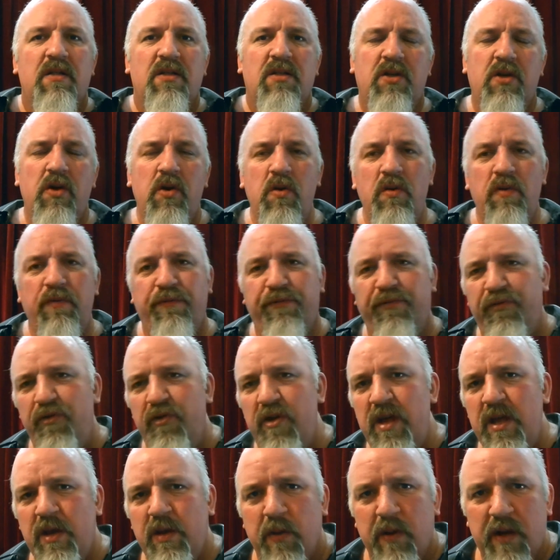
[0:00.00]
Two,
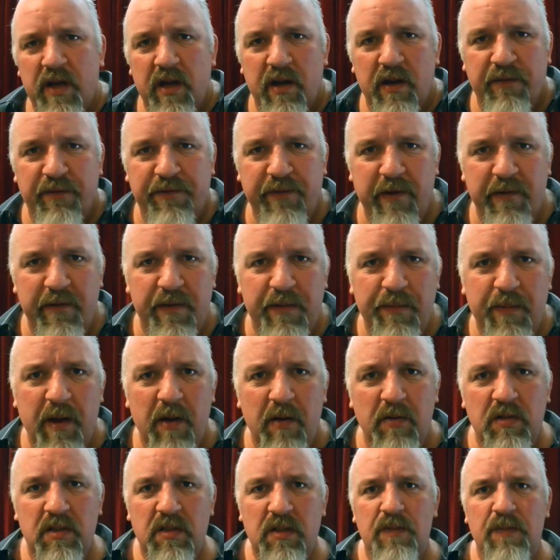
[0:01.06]
three quid at the very
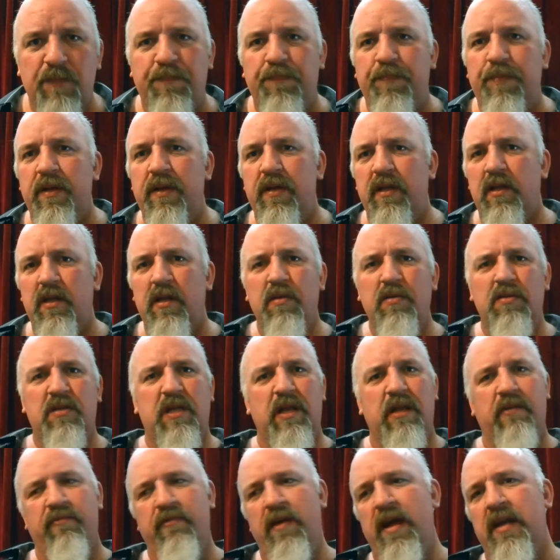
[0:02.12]
most, but
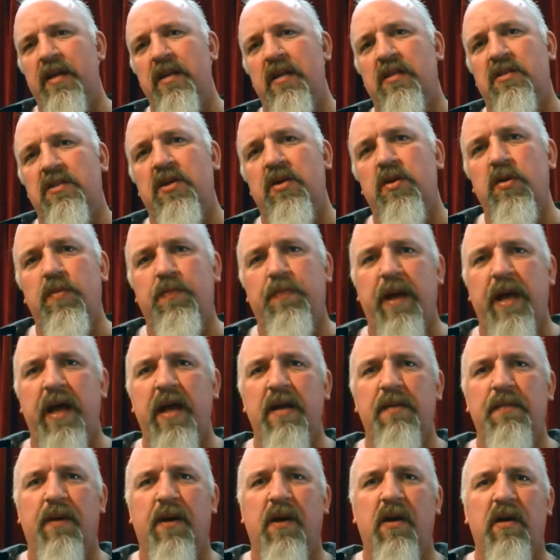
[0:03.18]
usually around the two
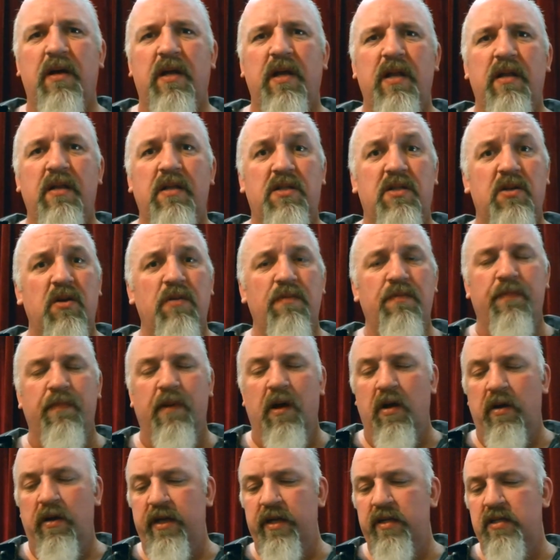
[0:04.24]
pound mark in
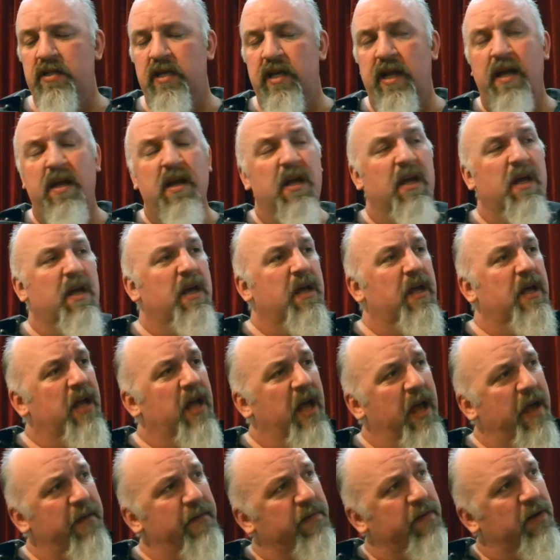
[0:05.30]
supermarkets and it?
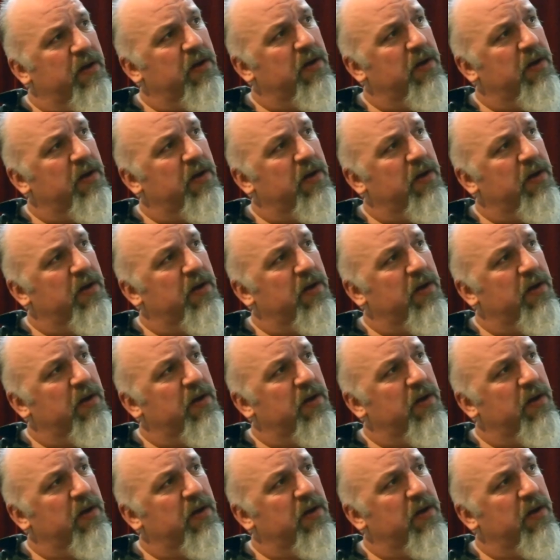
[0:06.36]
Have a